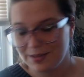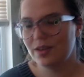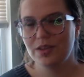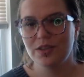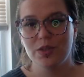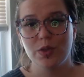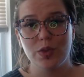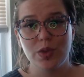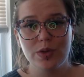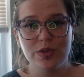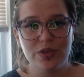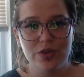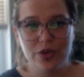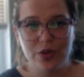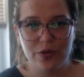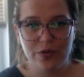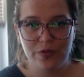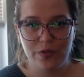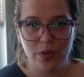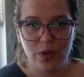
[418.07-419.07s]
So those are your
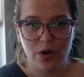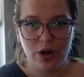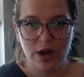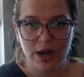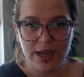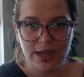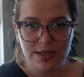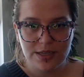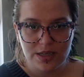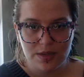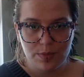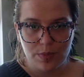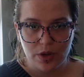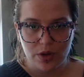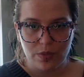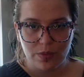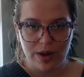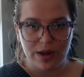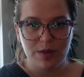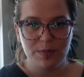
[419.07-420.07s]
4 indie book
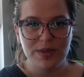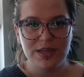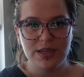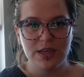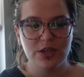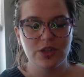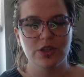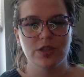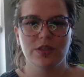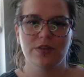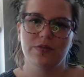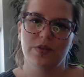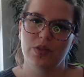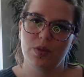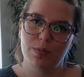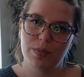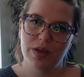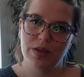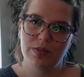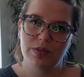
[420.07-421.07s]
recommendations for the
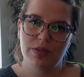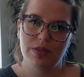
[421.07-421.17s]
month.